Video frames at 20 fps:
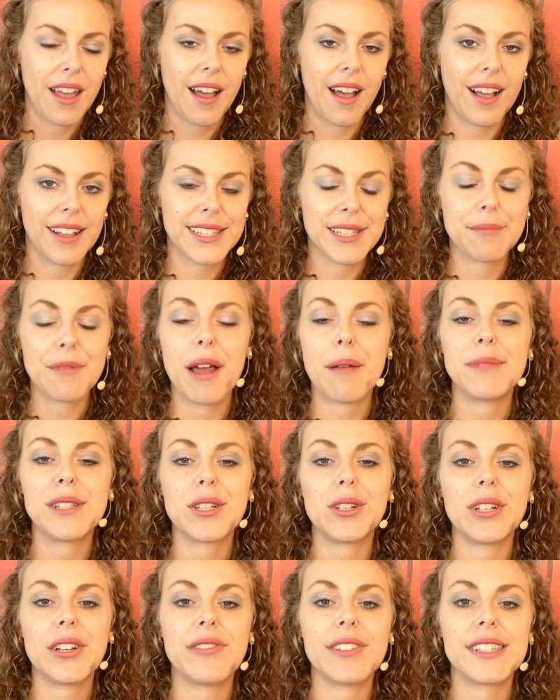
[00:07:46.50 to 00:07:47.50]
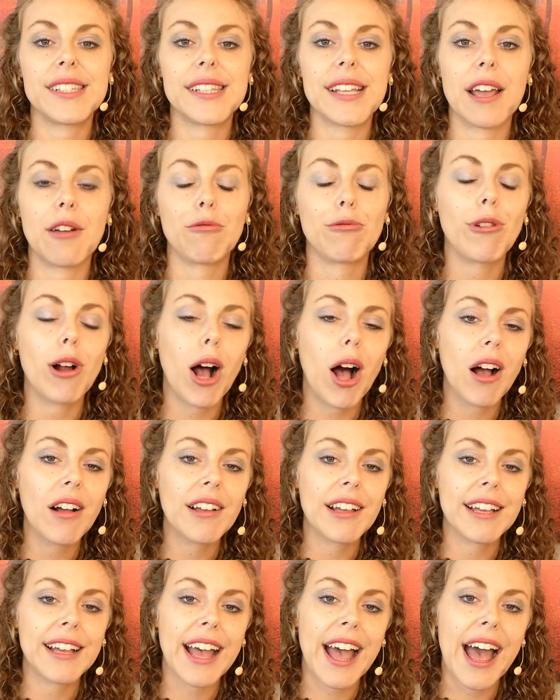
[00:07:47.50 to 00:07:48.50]
Uh, sometimes it'll even say raw
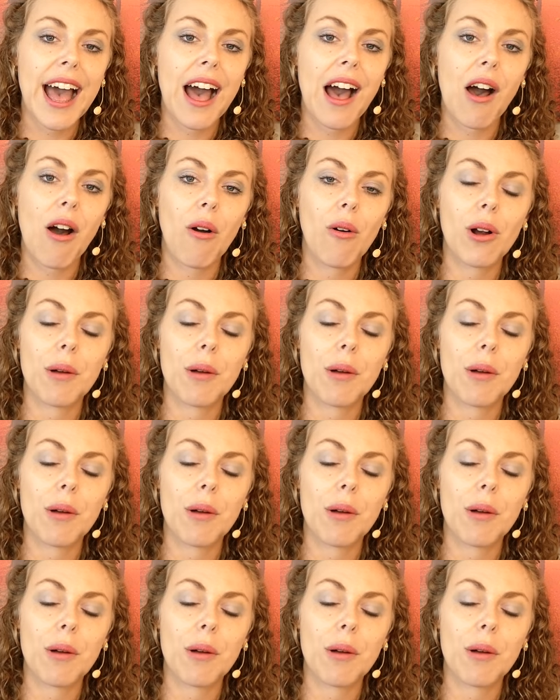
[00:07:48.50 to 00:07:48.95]
cacao